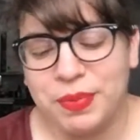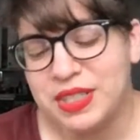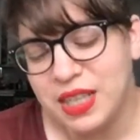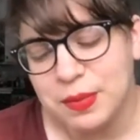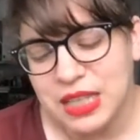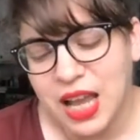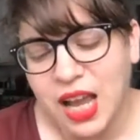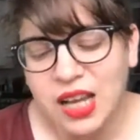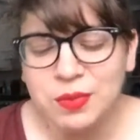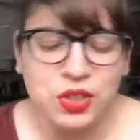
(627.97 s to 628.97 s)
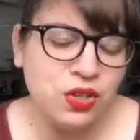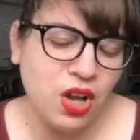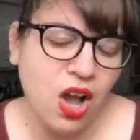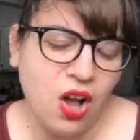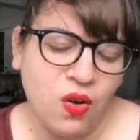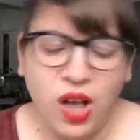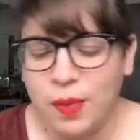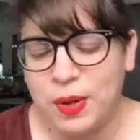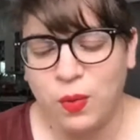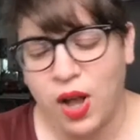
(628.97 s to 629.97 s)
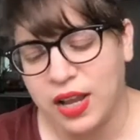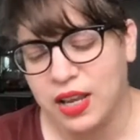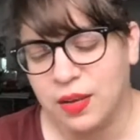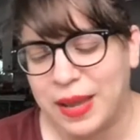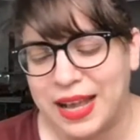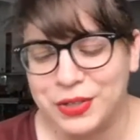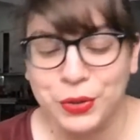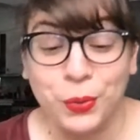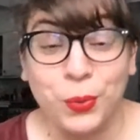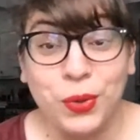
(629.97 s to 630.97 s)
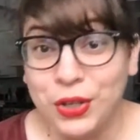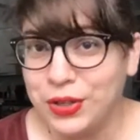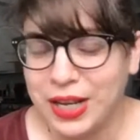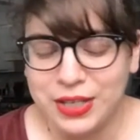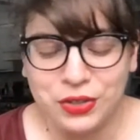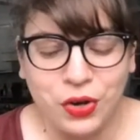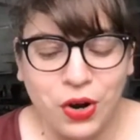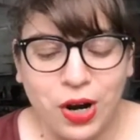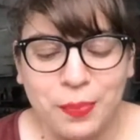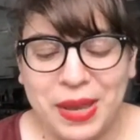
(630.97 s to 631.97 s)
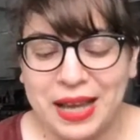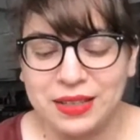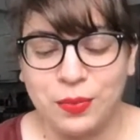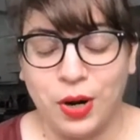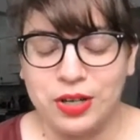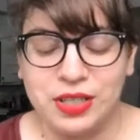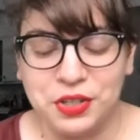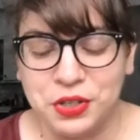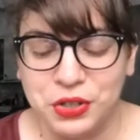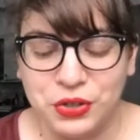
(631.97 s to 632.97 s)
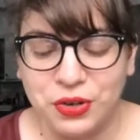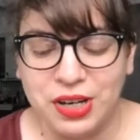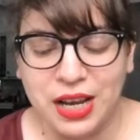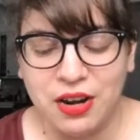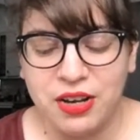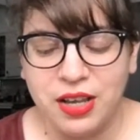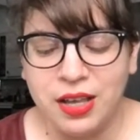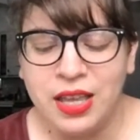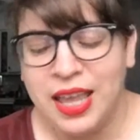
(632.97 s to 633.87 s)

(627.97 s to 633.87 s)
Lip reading: But sometimes, I'll be walking past a real nice car parked in a deserted area,